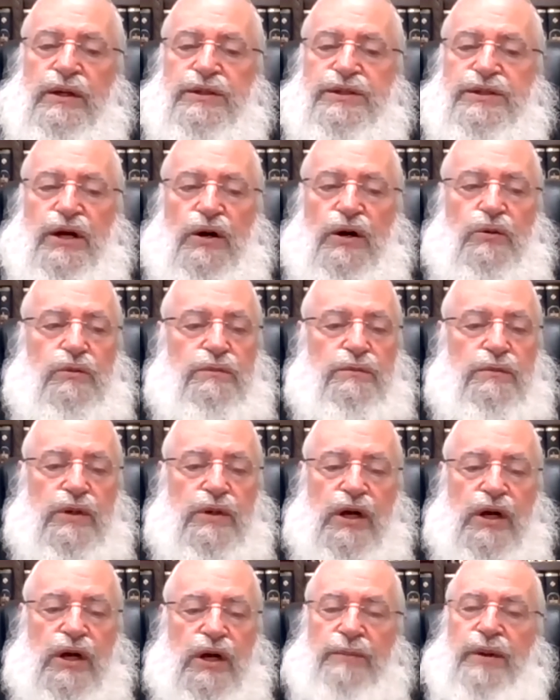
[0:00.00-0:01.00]
So
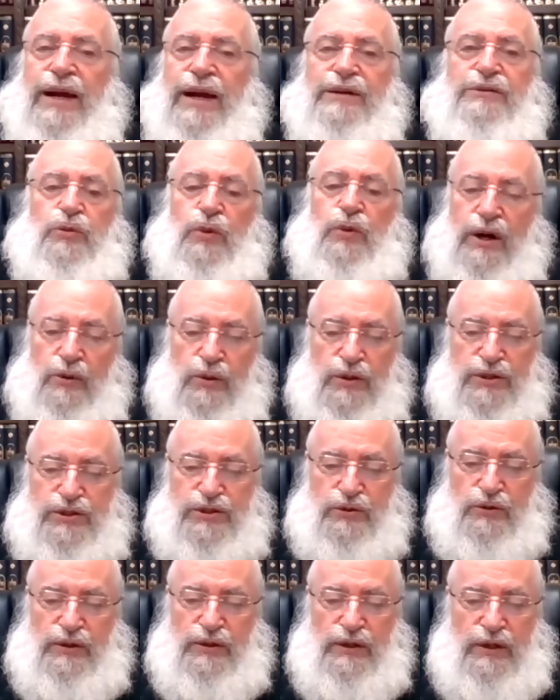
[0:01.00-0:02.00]
coming back to our
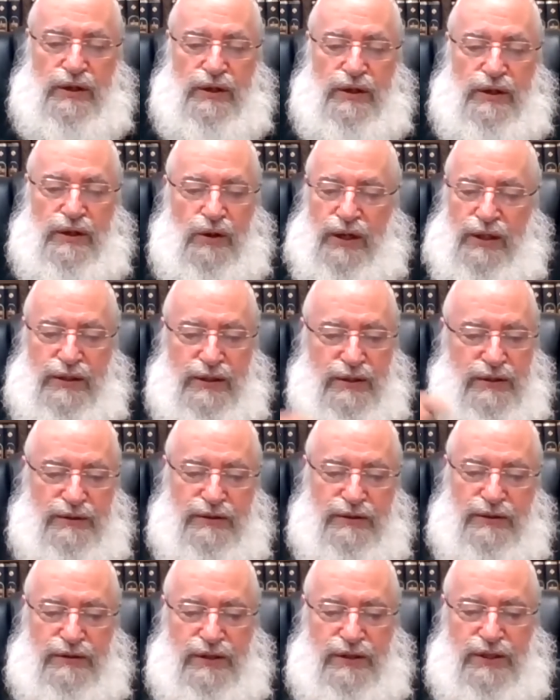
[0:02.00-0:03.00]
sugya,
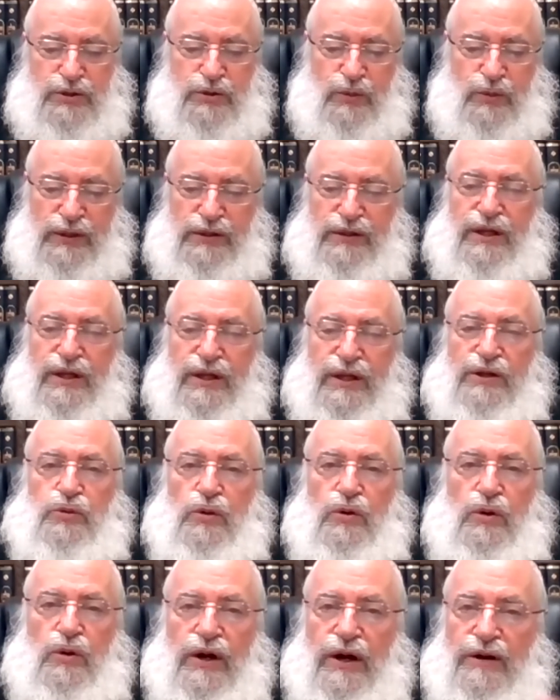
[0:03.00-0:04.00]
this went on too
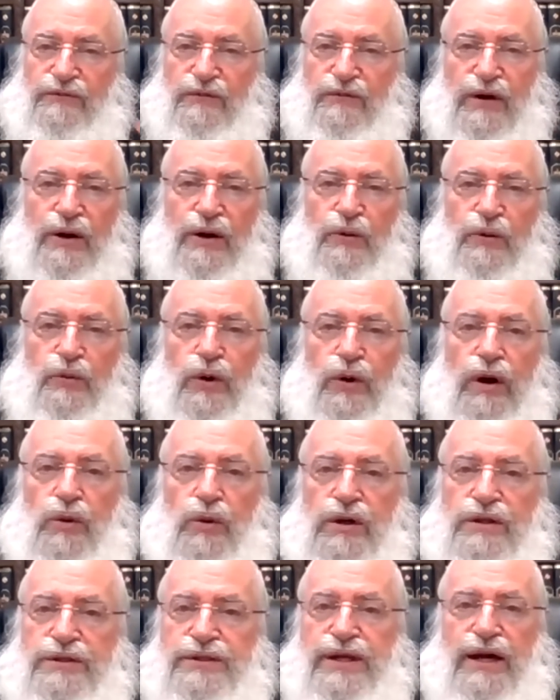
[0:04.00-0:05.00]
long. I forgot where I
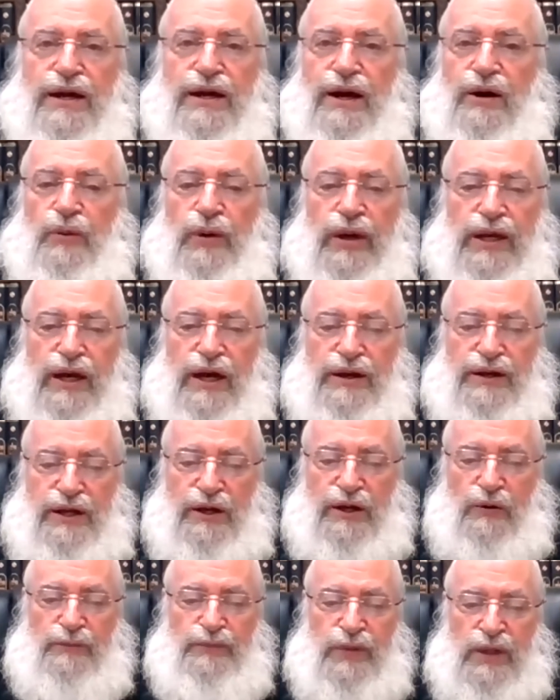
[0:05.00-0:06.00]
was, how I got
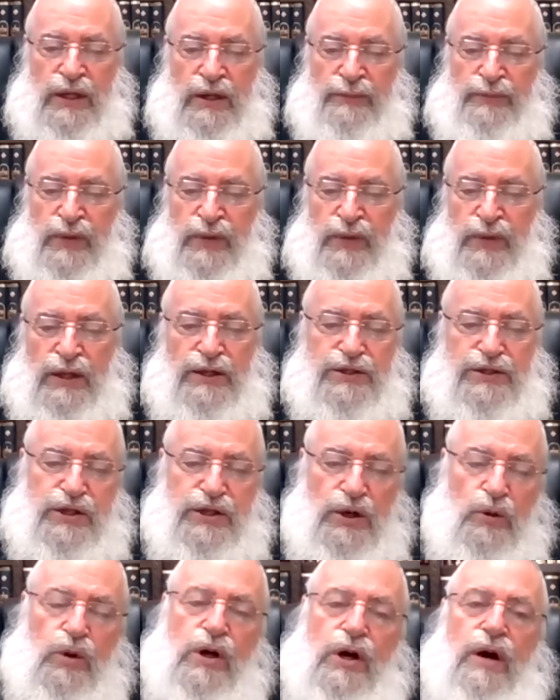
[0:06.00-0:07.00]
here.
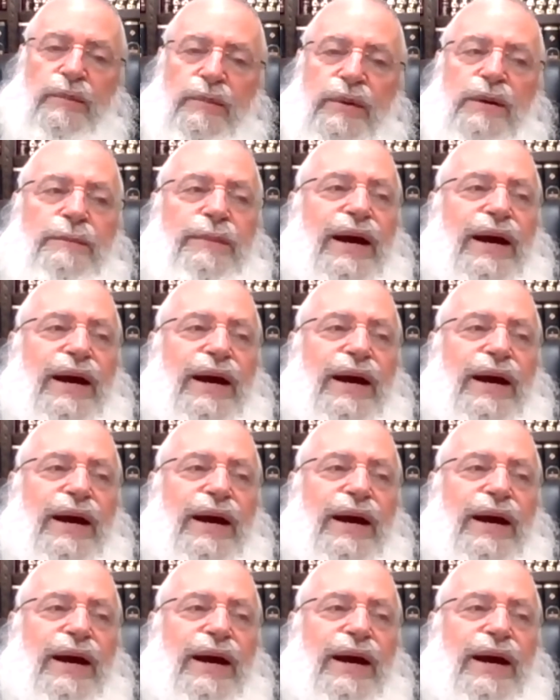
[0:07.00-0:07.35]
So coming